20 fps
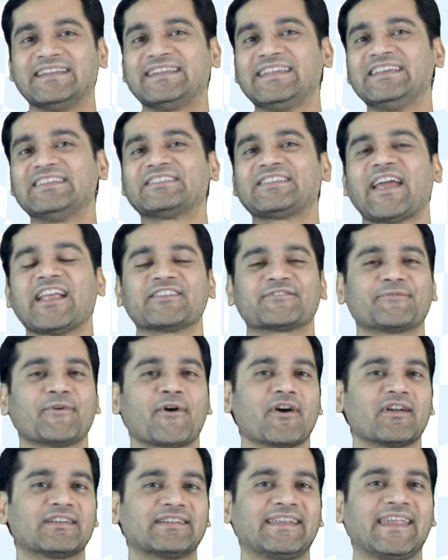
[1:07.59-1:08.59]
T stands
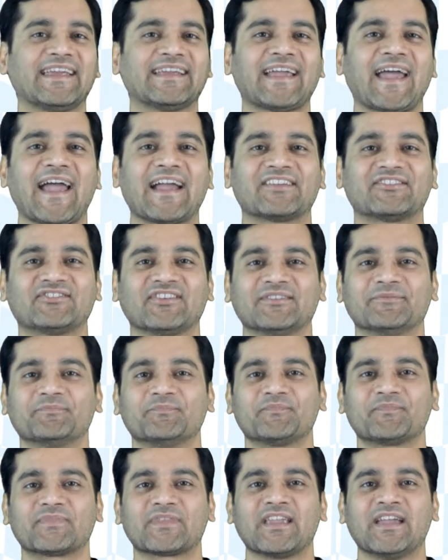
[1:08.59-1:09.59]
for take action.
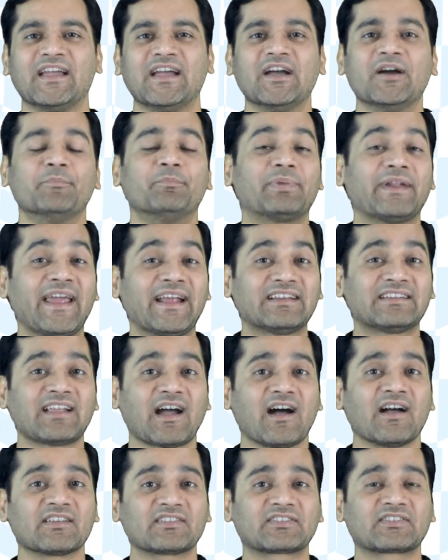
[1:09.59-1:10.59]
Break
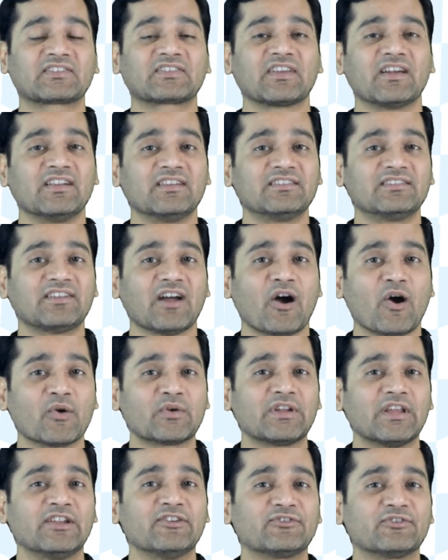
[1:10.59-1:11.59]
tasks
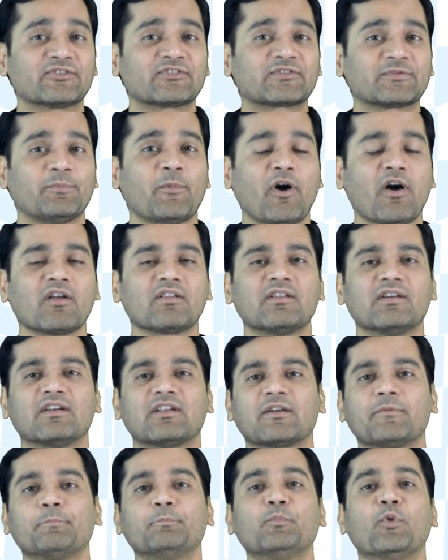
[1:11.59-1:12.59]
down into smaller,
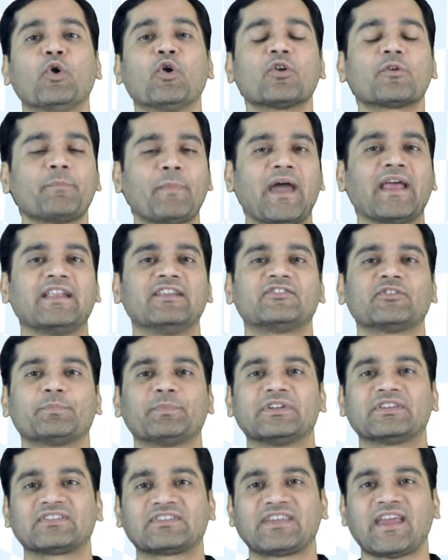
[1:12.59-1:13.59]
more
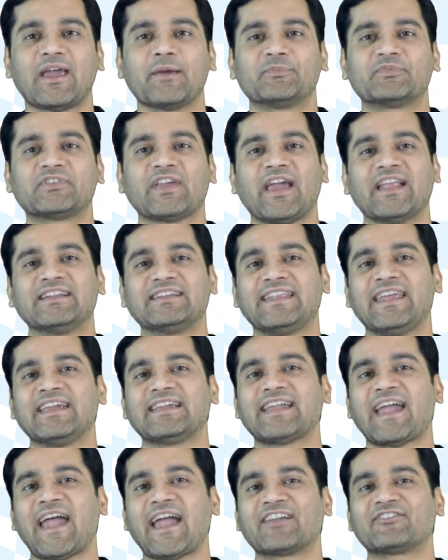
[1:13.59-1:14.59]
manageable steps and
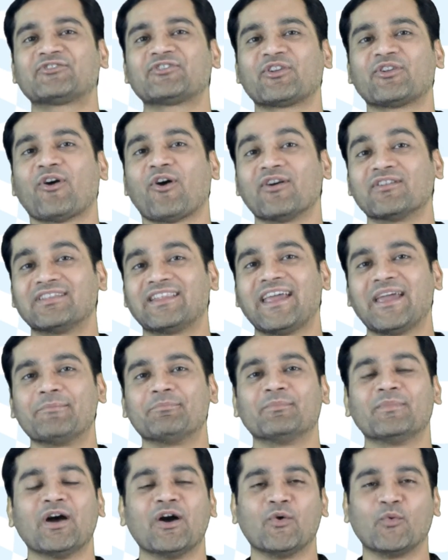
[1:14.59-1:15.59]
take action on
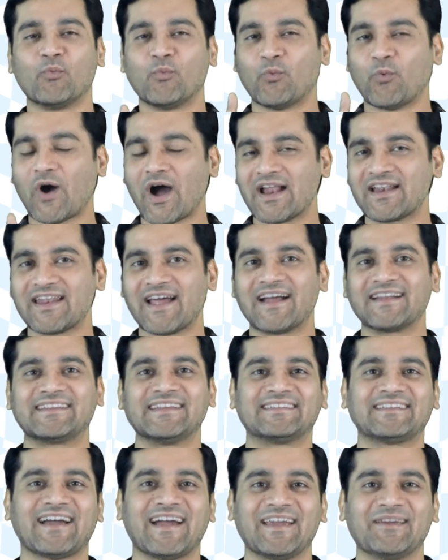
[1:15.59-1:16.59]
them one at
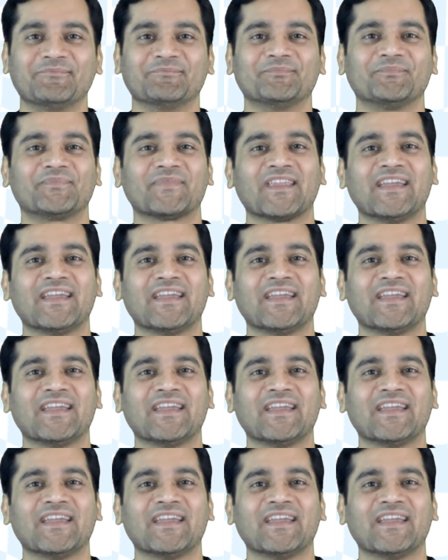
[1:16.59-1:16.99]
a time.